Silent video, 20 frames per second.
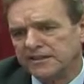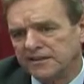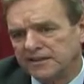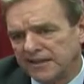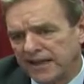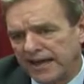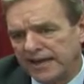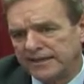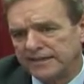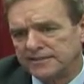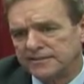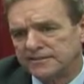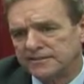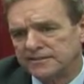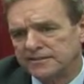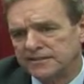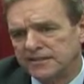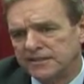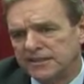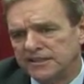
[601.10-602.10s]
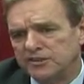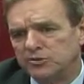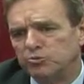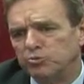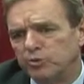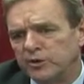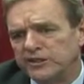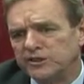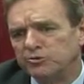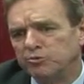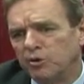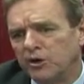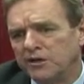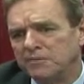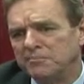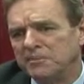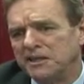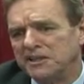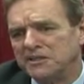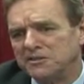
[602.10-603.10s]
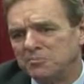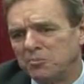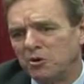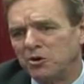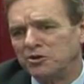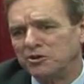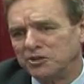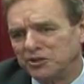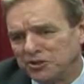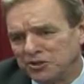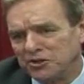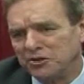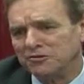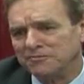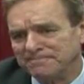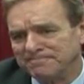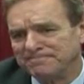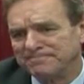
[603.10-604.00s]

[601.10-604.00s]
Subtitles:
Gladys, is which one means more to you?